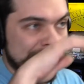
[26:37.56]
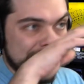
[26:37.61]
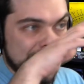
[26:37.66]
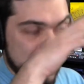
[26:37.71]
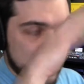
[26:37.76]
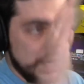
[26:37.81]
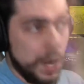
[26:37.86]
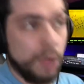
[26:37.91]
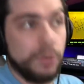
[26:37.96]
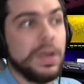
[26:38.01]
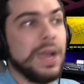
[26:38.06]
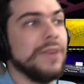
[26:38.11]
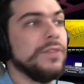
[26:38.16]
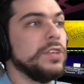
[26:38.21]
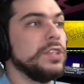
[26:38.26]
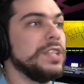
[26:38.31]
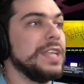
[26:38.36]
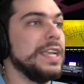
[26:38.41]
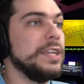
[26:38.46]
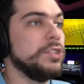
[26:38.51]
No
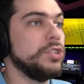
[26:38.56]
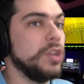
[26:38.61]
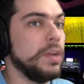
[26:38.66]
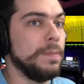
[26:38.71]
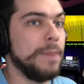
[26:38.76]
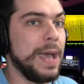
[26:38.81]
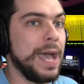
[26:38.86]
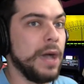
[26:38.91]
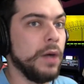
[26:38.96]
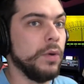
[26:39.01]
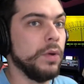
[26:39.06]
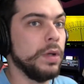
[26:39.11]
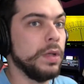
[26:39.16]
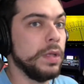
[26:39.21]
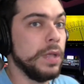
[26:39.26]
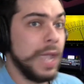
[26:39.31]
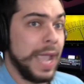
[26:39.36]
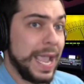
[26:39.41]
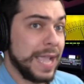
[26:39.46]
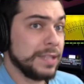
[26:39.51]
conversation about
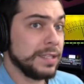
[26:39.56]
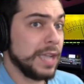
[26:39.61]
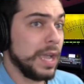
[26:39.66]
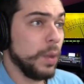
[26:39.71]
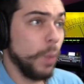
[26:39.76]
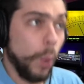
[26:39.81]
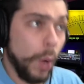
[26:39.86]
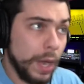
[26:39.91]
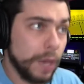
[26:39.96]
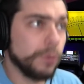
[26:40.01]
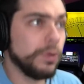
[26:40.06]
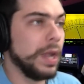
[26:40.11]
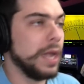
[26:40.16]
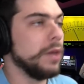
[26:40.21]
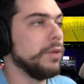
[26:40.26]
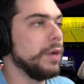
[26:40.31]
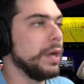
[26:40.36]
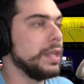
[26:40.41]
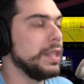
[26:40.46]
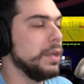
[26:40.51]
anti-white
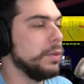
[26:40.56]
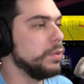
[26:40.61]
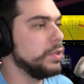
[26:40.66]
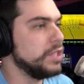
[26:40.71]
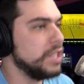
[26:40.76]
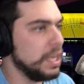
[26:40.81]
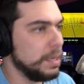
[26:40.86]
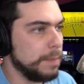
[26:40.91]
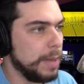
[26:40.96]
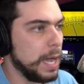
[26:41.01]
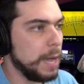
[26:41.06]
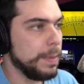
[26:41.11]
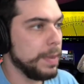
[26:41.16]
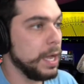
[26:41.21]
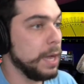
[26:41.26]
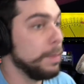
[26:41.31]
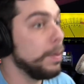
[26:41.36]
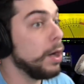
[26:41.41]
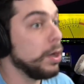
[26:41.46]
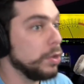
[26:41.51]
rhetoric that we're seeing
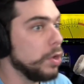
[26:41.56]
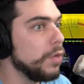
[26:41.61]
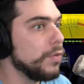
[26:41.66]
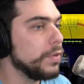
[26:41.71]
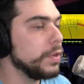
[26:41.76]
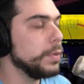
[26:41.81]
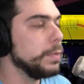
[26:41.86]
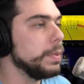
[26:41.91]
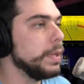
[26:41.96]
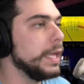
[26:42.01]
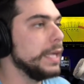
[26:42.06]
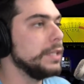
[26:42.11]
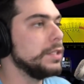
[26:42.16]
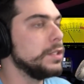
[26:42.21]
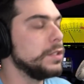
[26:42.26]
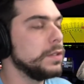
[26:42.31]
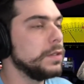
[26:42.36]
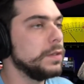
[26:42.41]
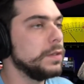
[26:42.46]
popping up all over the place.